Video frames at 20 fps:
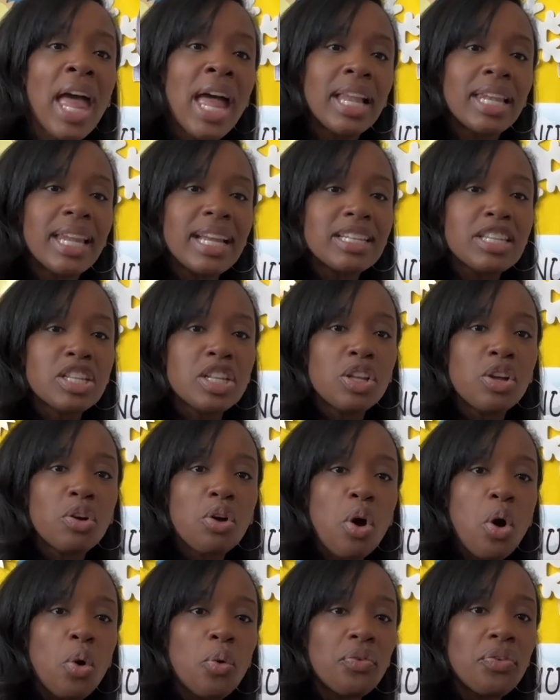Let's
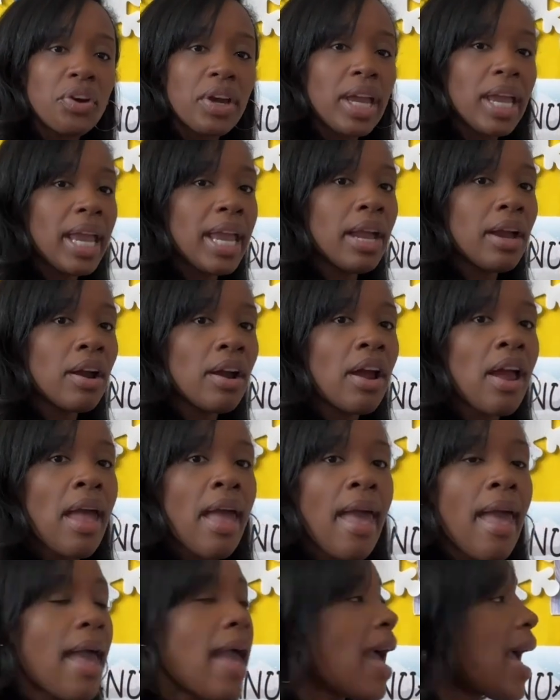look over here
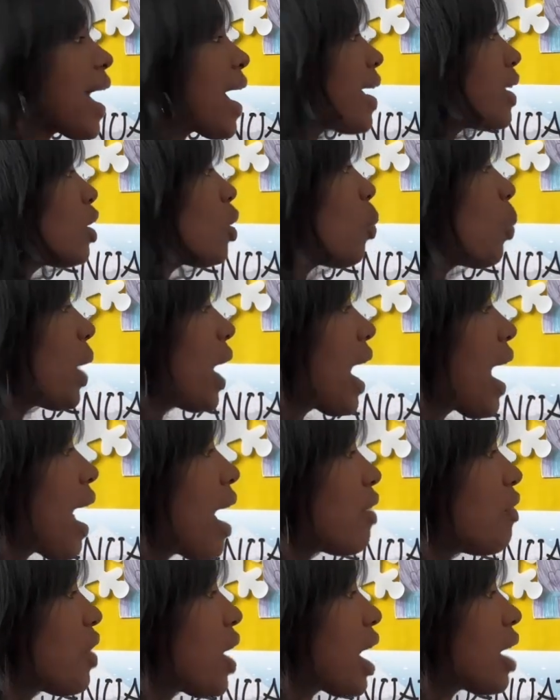and we
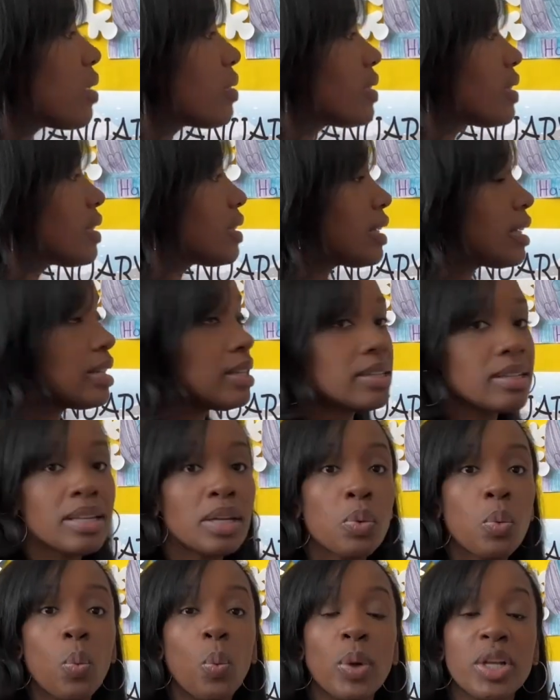have our
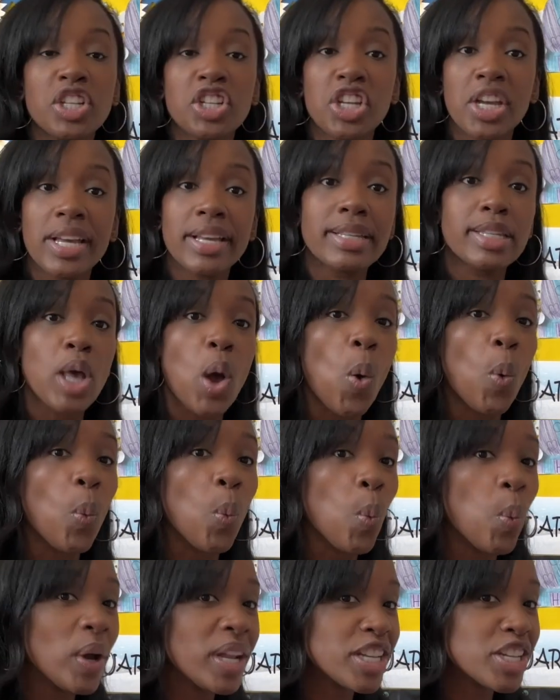season, which is
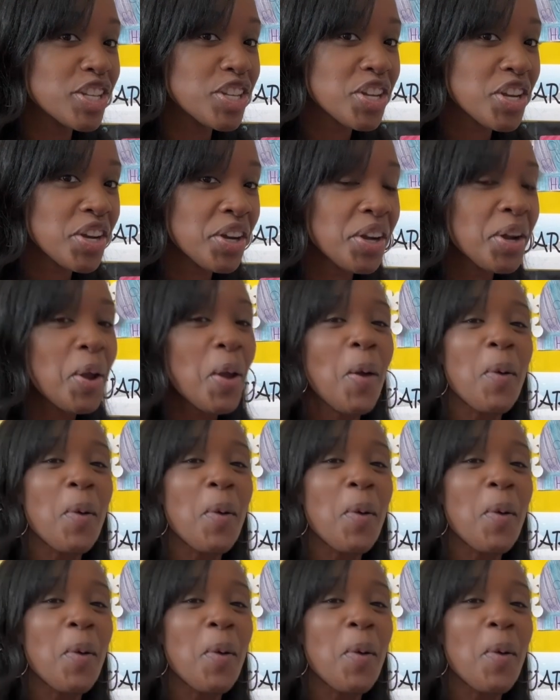winter.